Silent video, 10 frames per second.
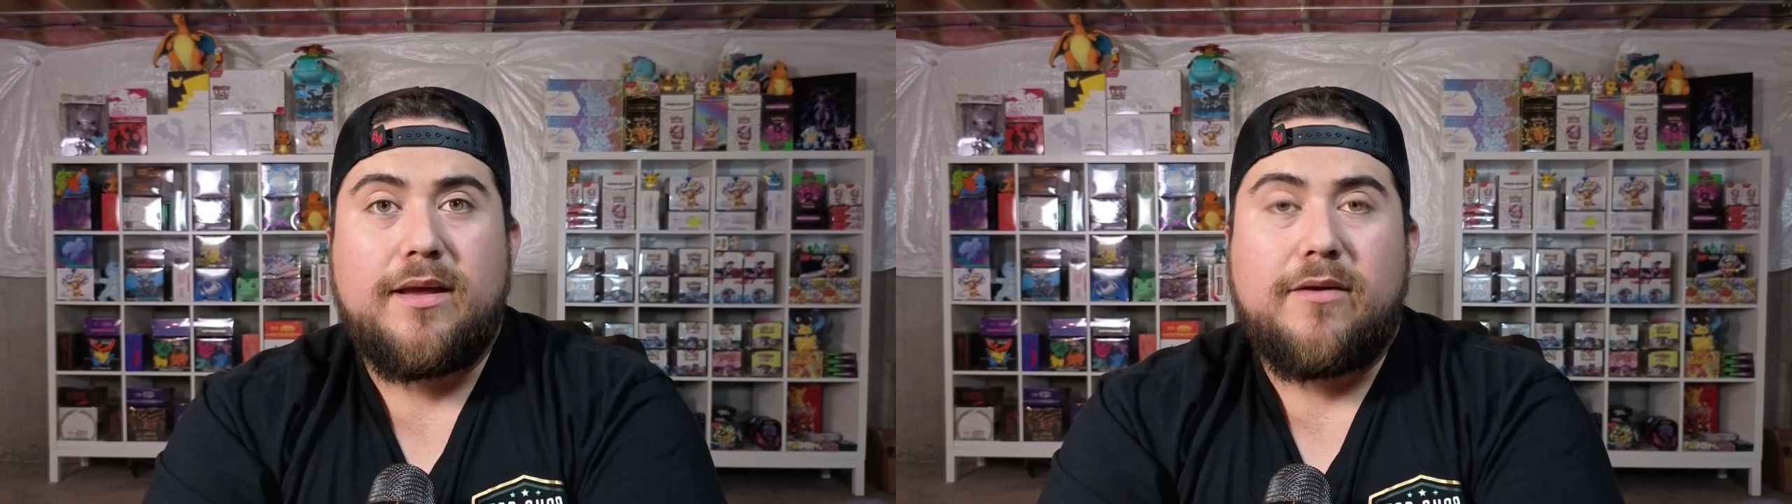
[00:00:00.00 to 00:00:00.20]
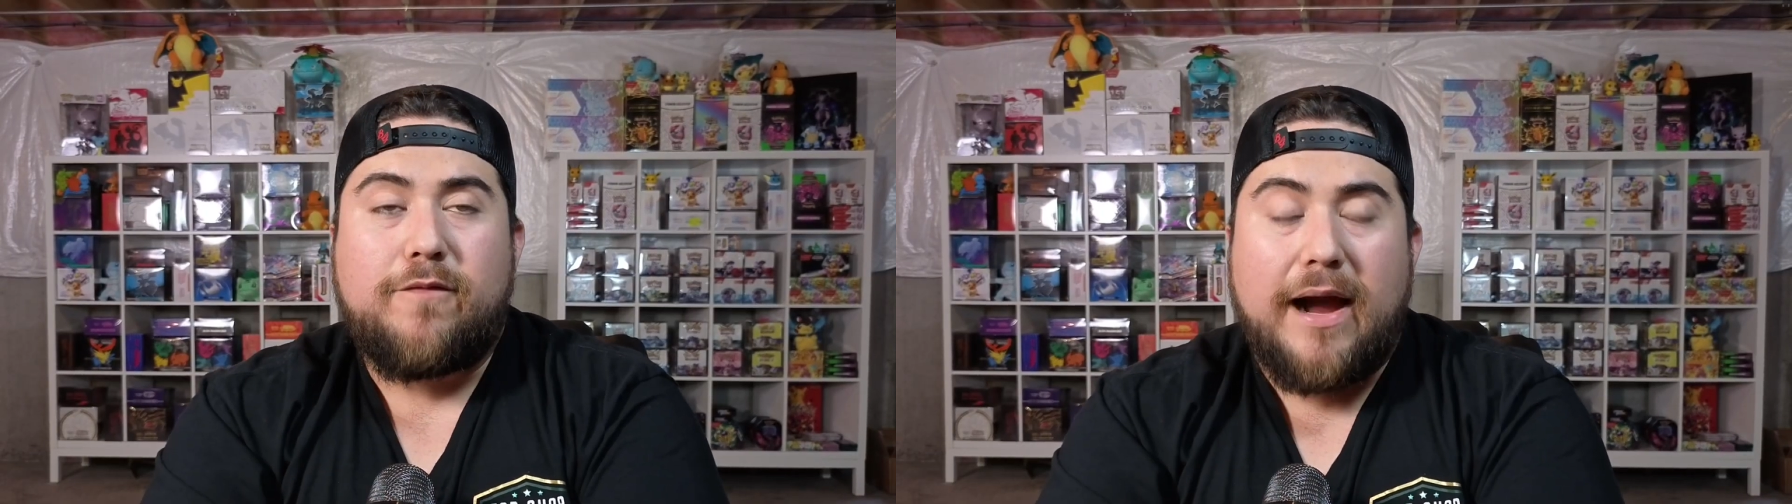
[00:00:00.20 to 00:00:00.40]

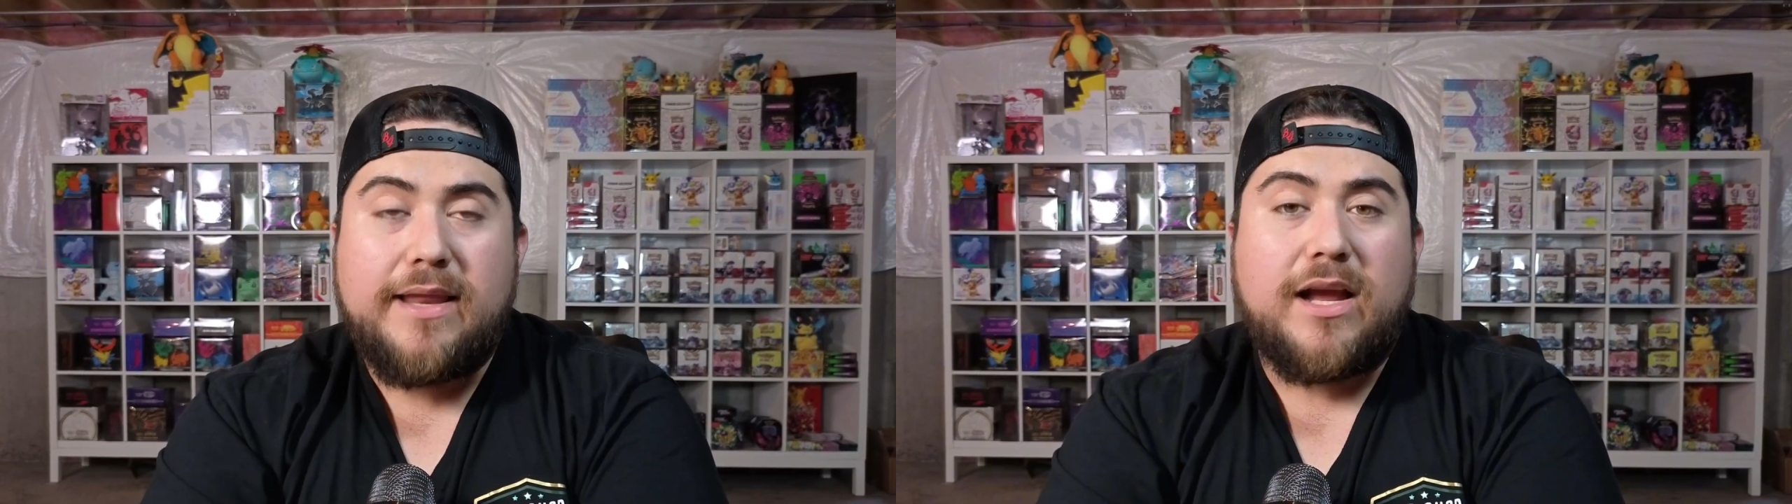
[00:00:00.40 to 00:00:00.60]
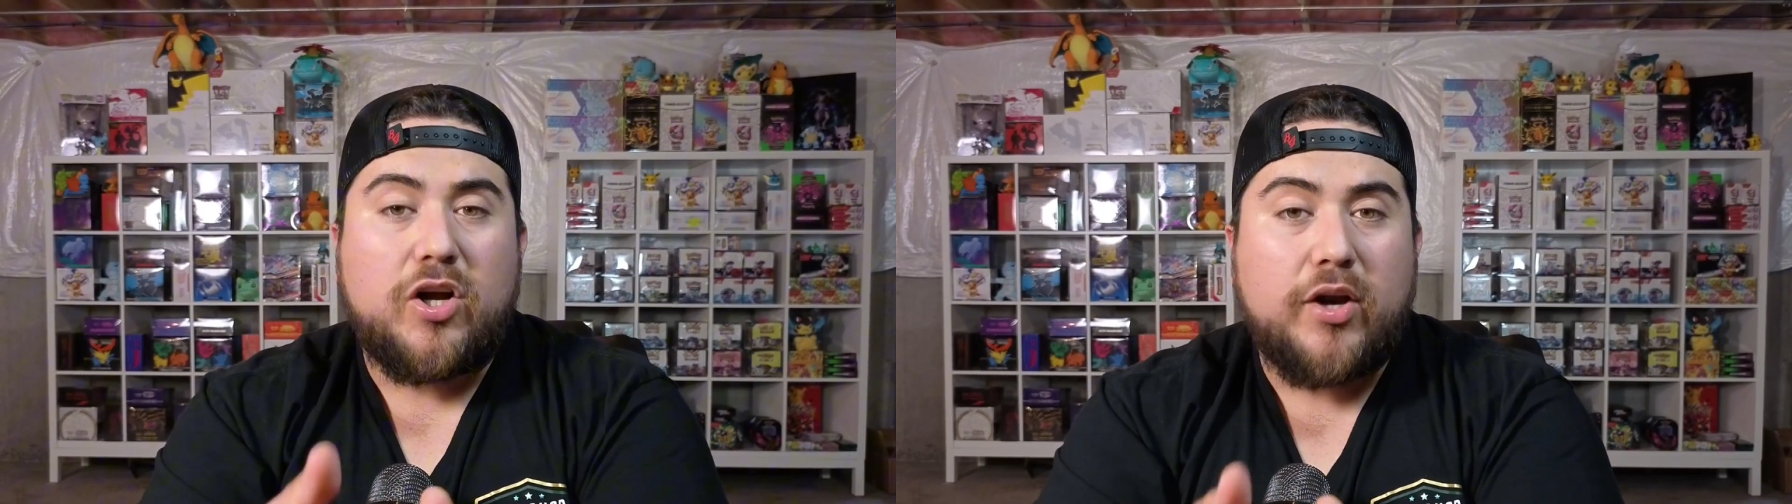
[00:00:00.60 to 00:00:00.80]

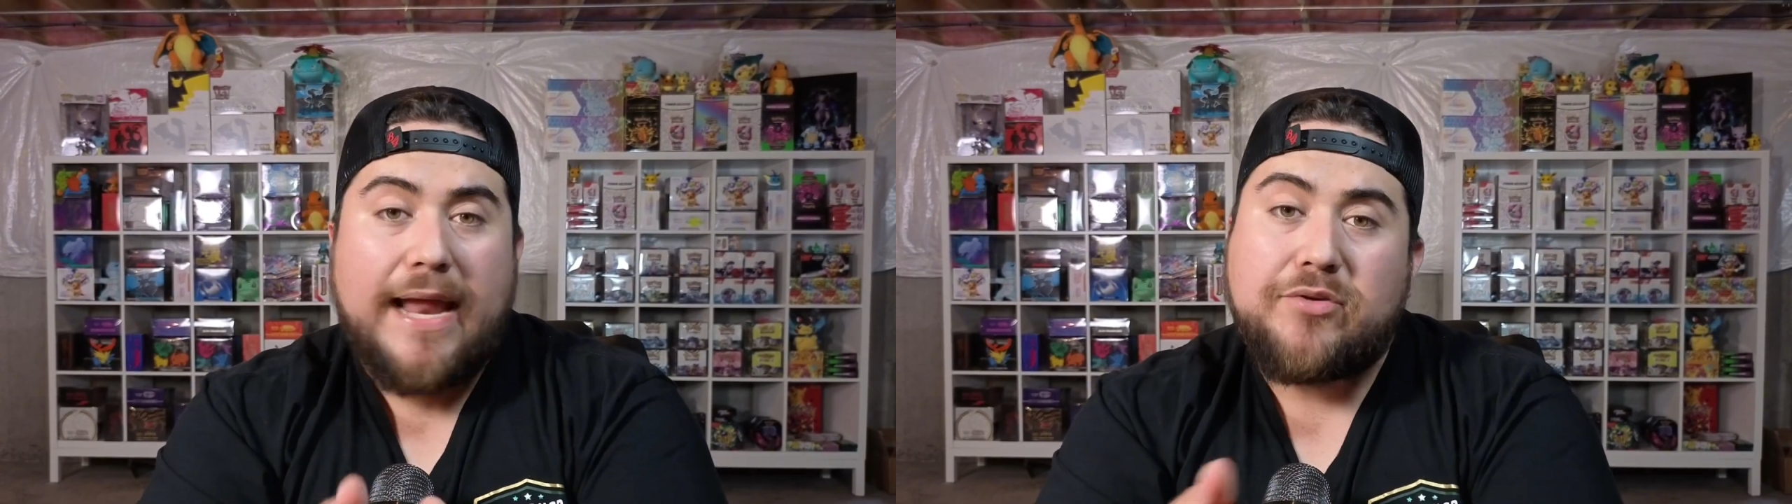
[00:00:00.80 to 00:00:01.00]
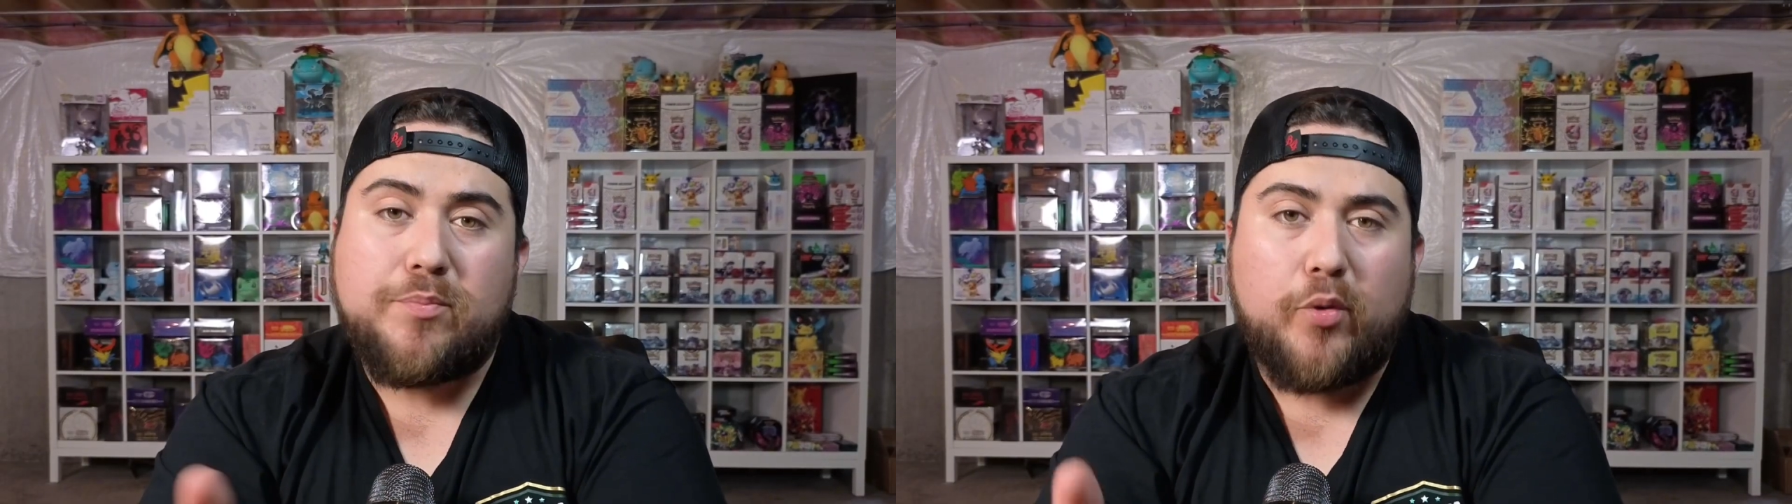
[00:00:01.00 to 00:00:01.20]
finding a good
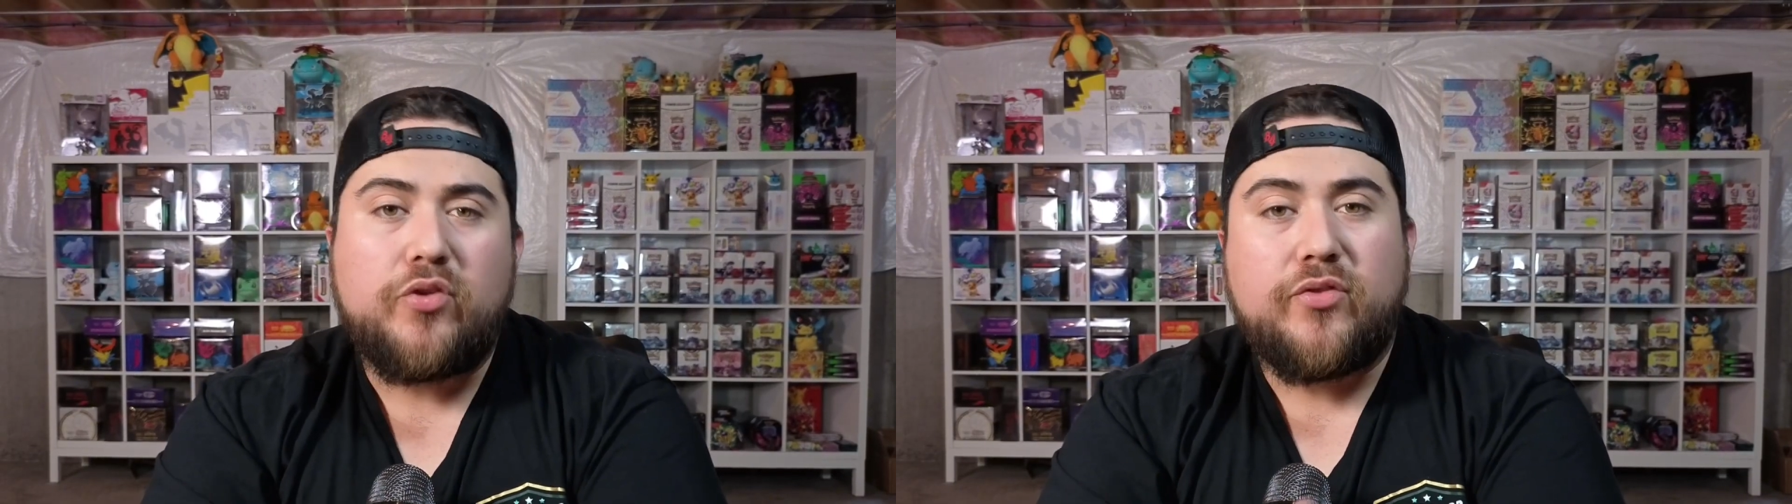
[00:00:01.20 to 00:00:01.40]
entry point